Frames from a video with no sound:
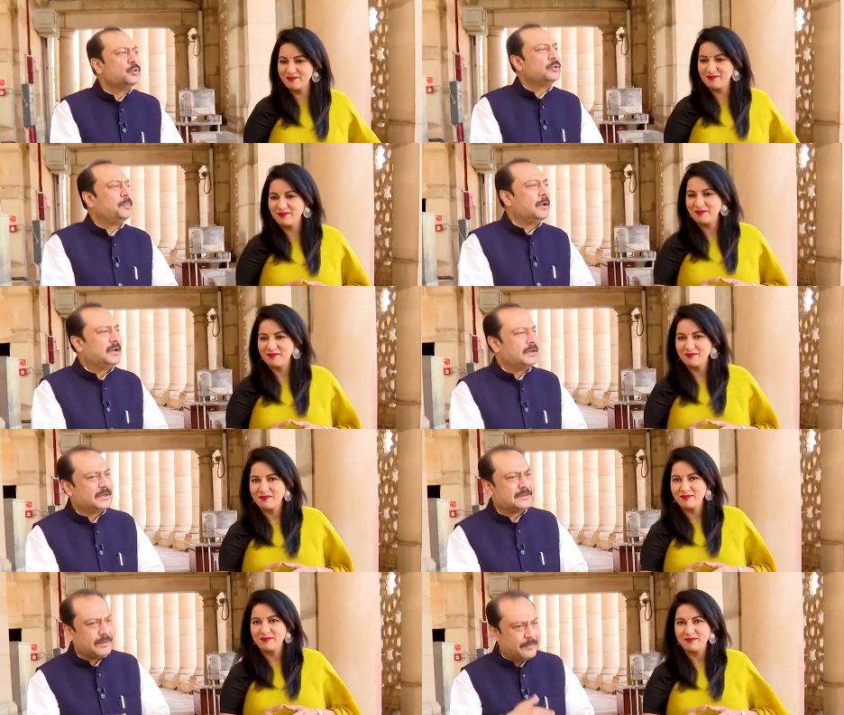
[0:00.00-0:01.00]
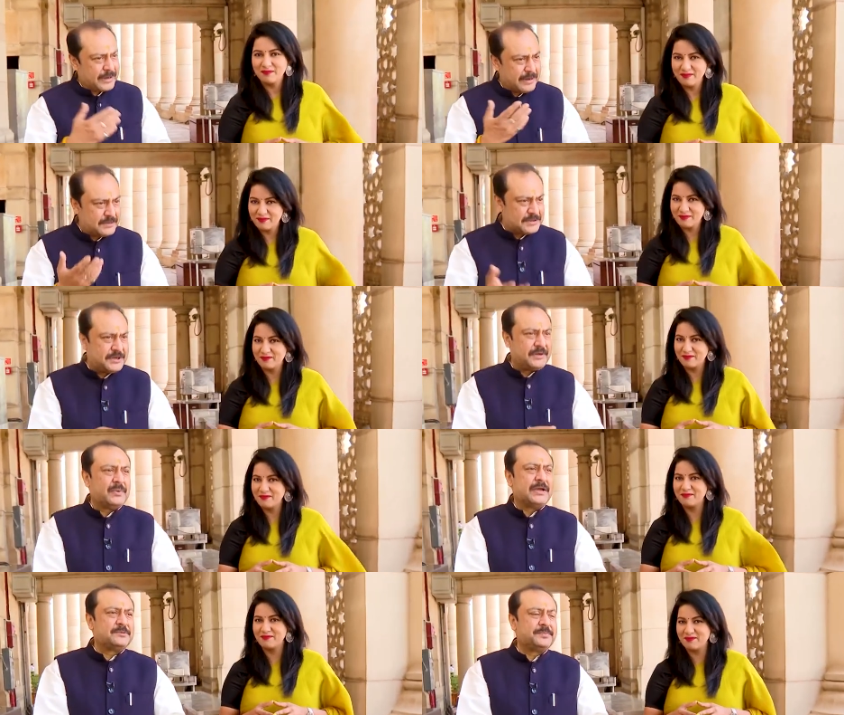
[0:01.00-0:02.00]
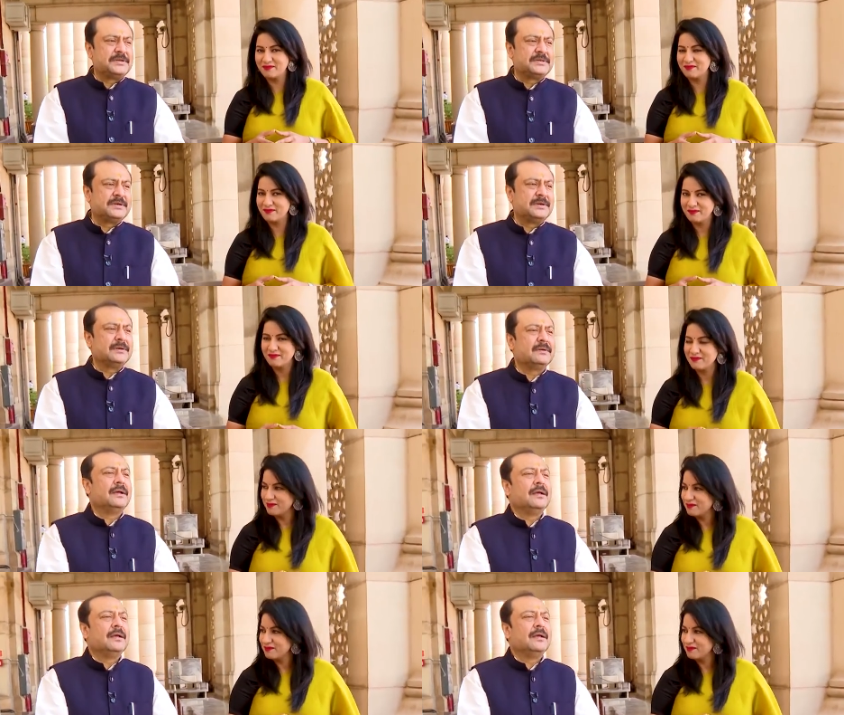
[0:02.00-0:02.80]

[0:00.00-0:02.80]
Speaker 1: youth politics, then became the state vice president.